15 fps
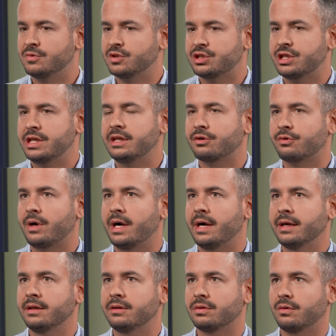She
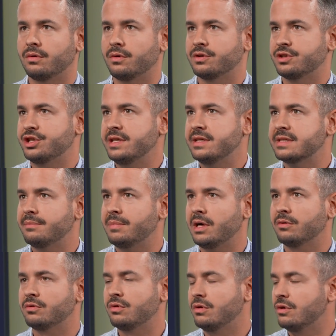tried, or she's
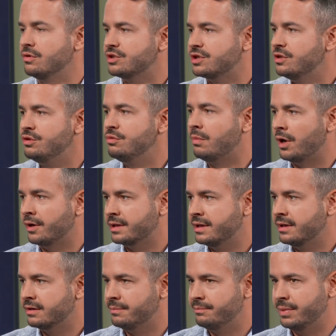about to launch a new
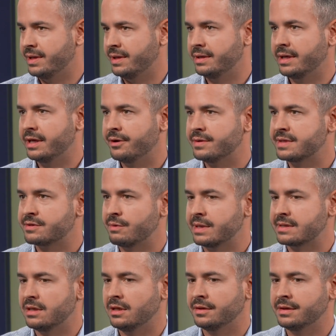marketing campaign here in
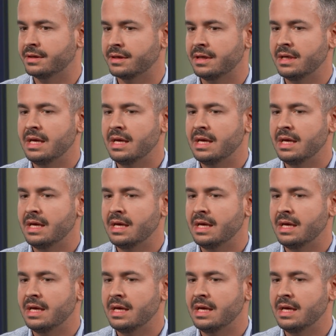Switzerland.